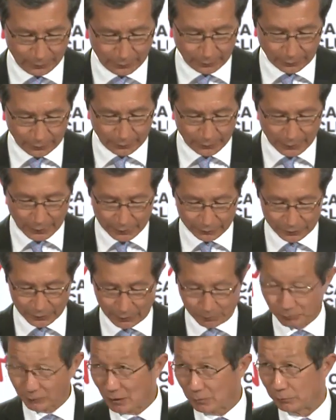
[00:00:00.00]
Here are
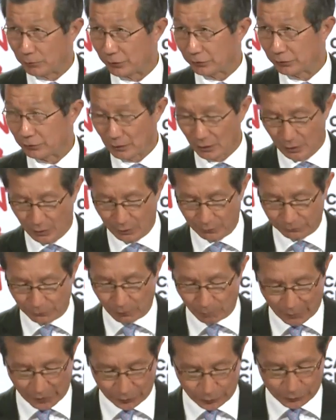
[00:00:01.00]
some numbers
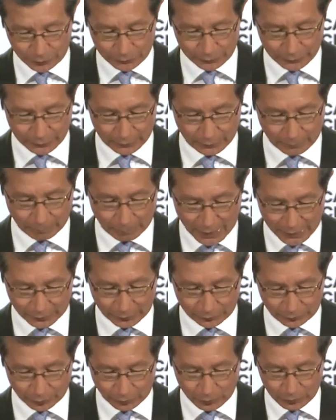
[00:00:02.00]
for mature
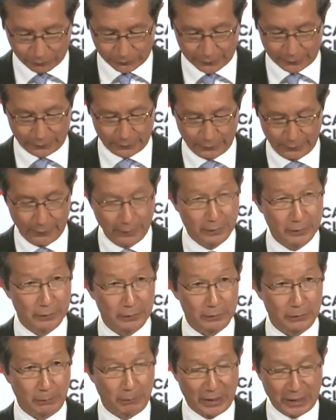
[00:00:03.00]
markets over
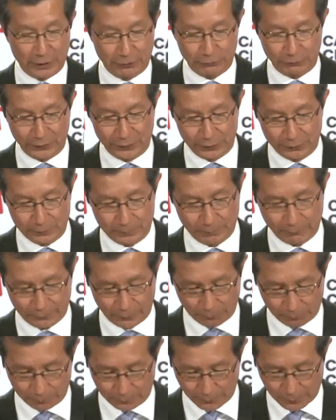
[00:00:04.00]
the
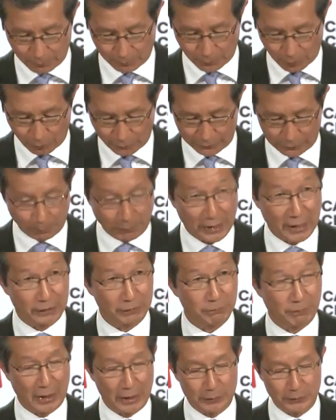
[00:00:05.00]

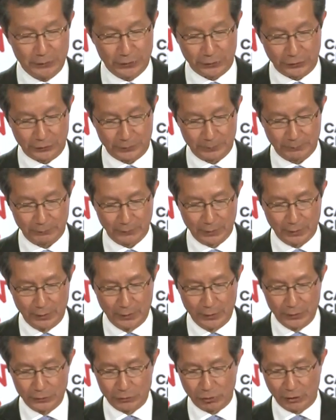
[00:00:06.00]
past 5 years.
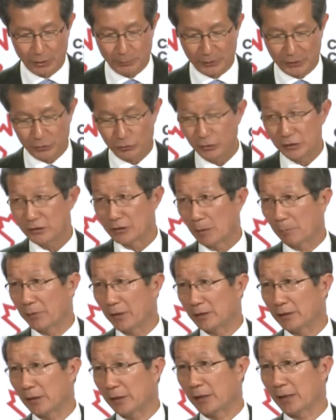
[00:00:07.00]
Trade between
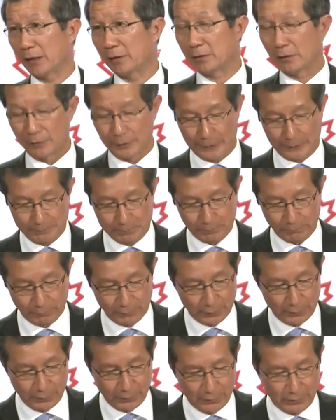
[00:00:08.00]
Japan and Canada
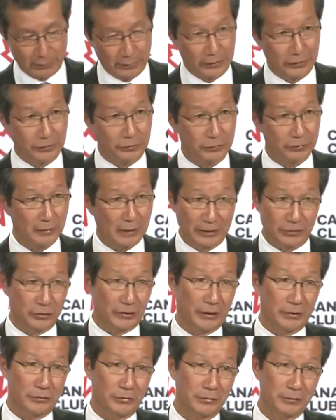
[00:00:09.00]
is
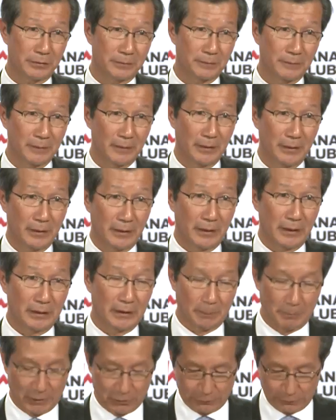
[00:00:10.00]
unchanged at
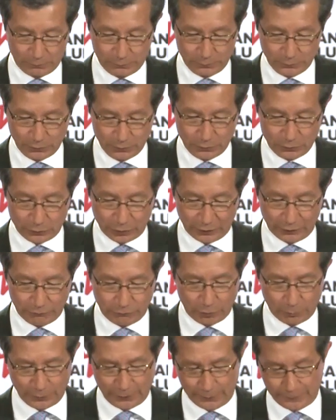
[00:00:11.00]
about
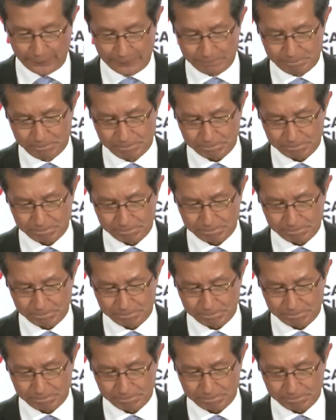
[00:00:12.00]
24 billion.